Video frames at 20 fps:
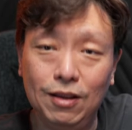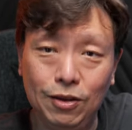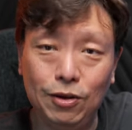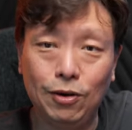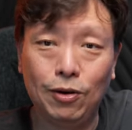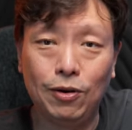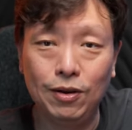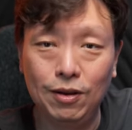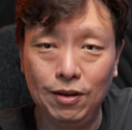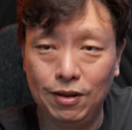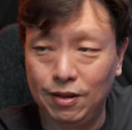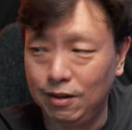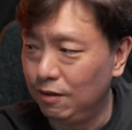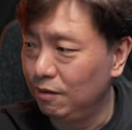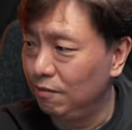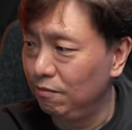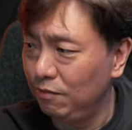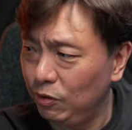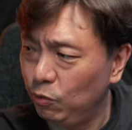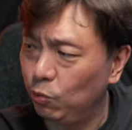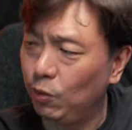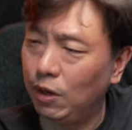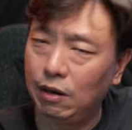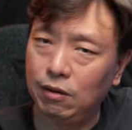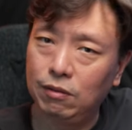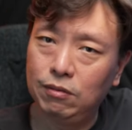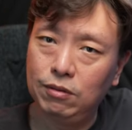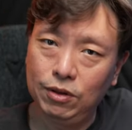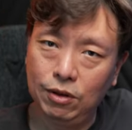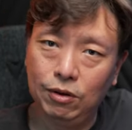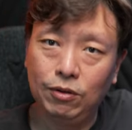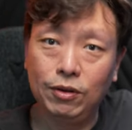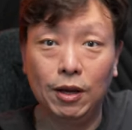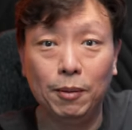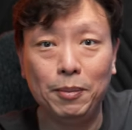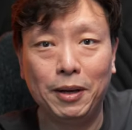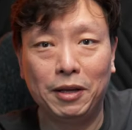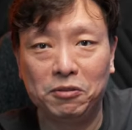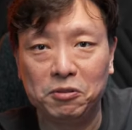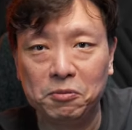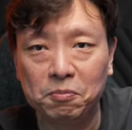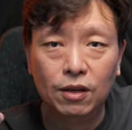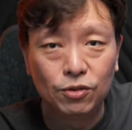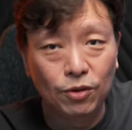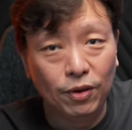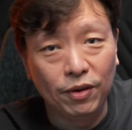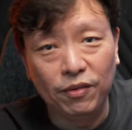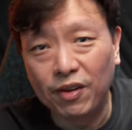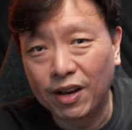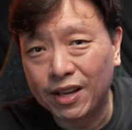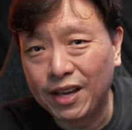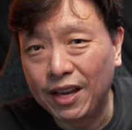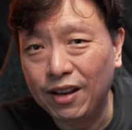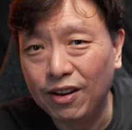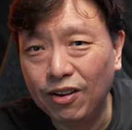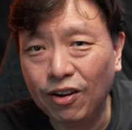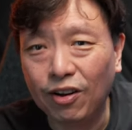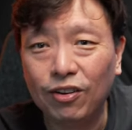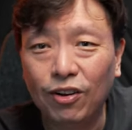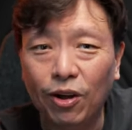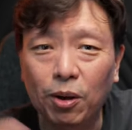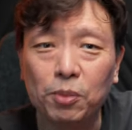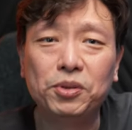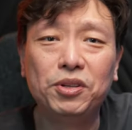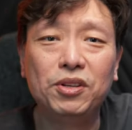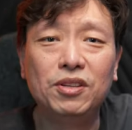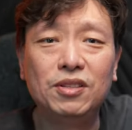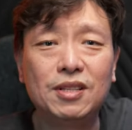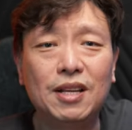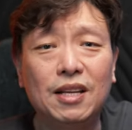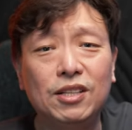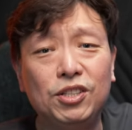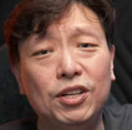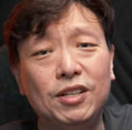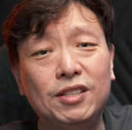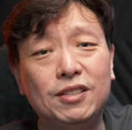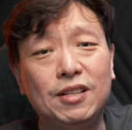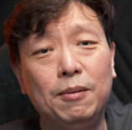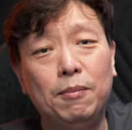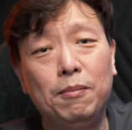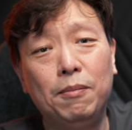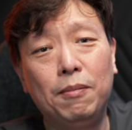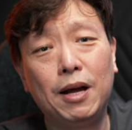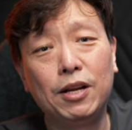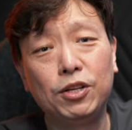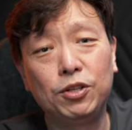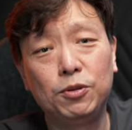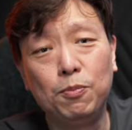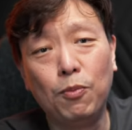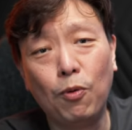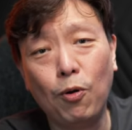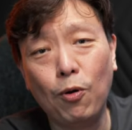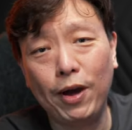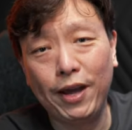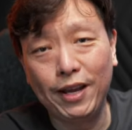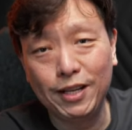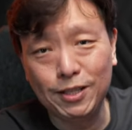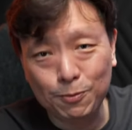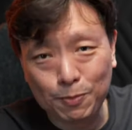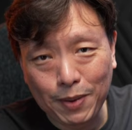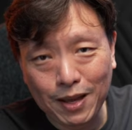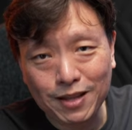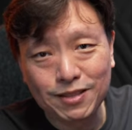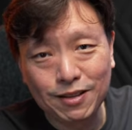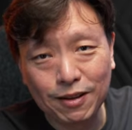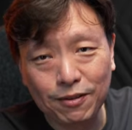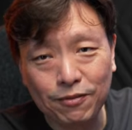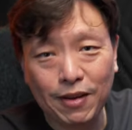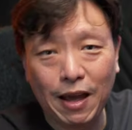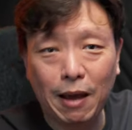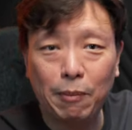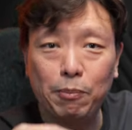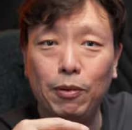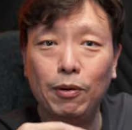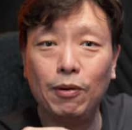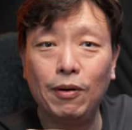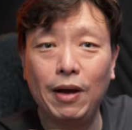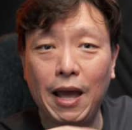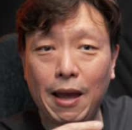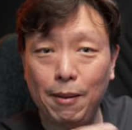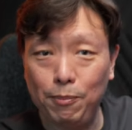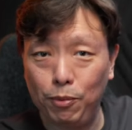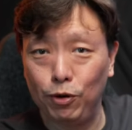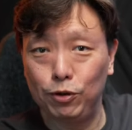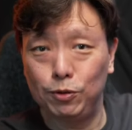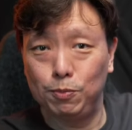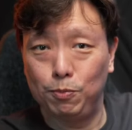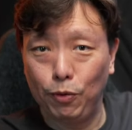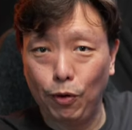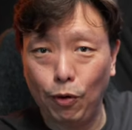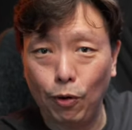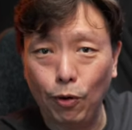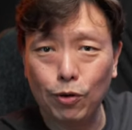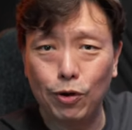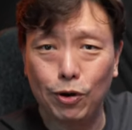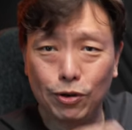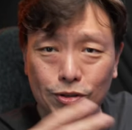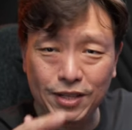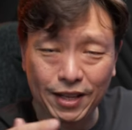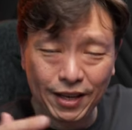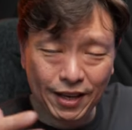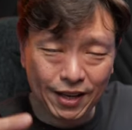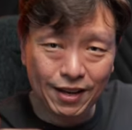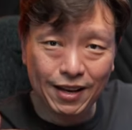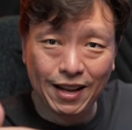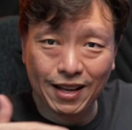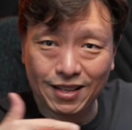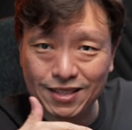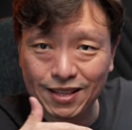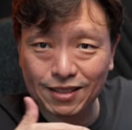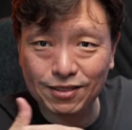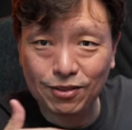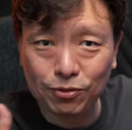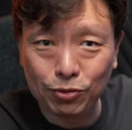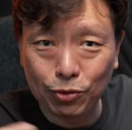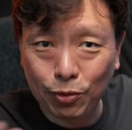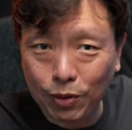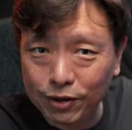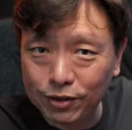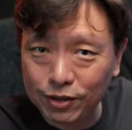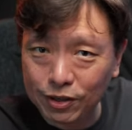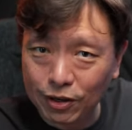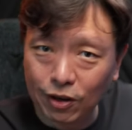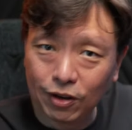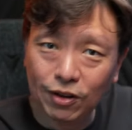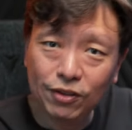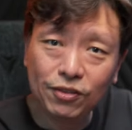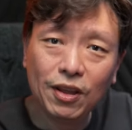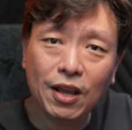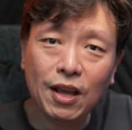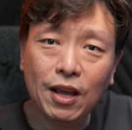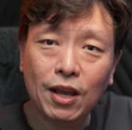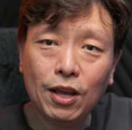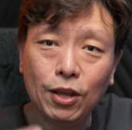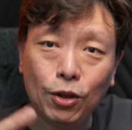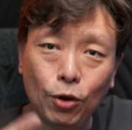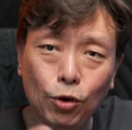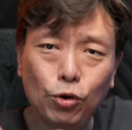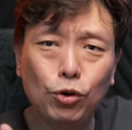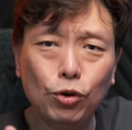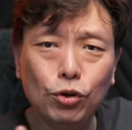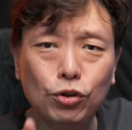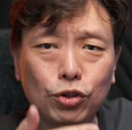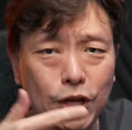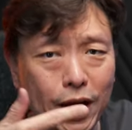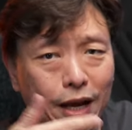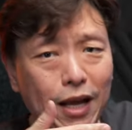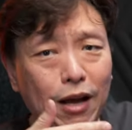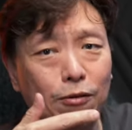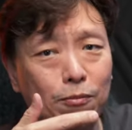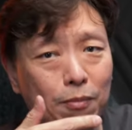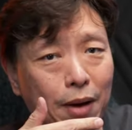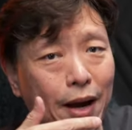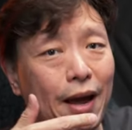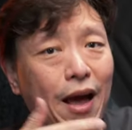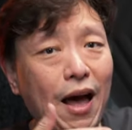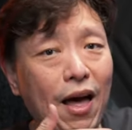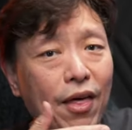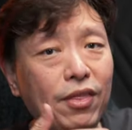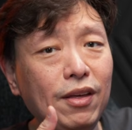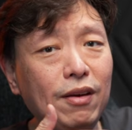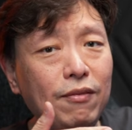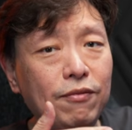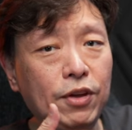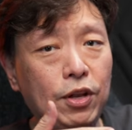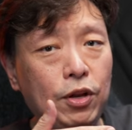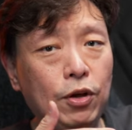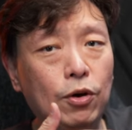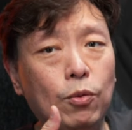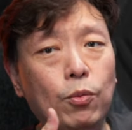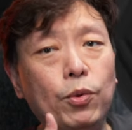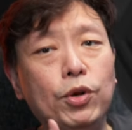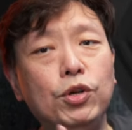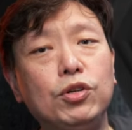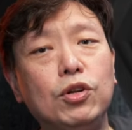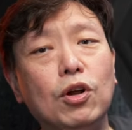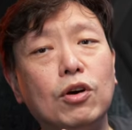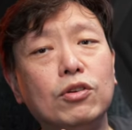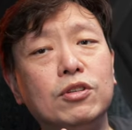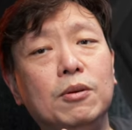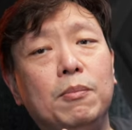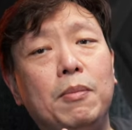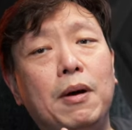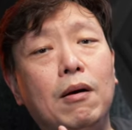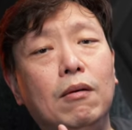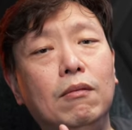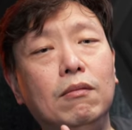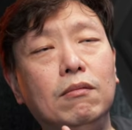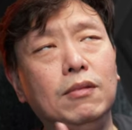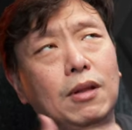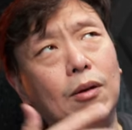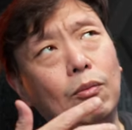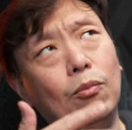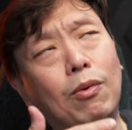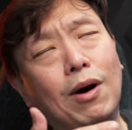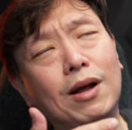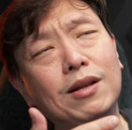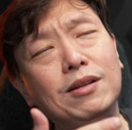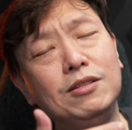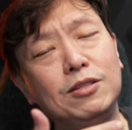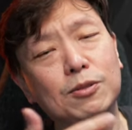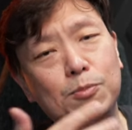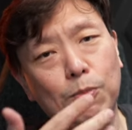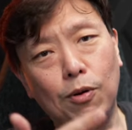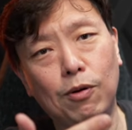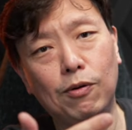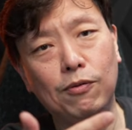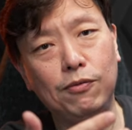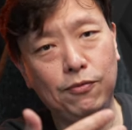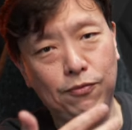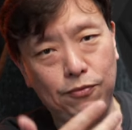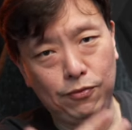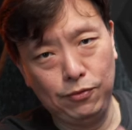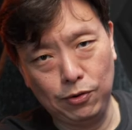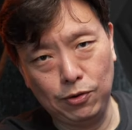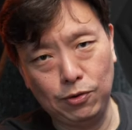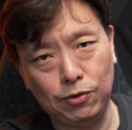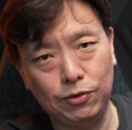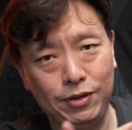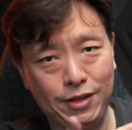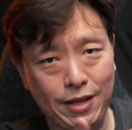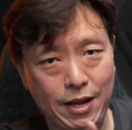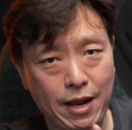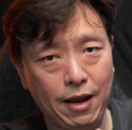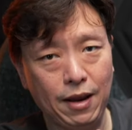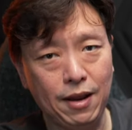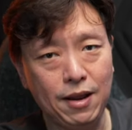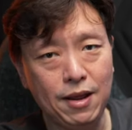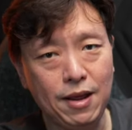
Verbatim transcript: your, well, your earbuds. So if you're keen on options such as the much more expensive Apple AirPods Pro costing in excess of two hundred dollars, you should check out my other video which talks about the one small flaw there.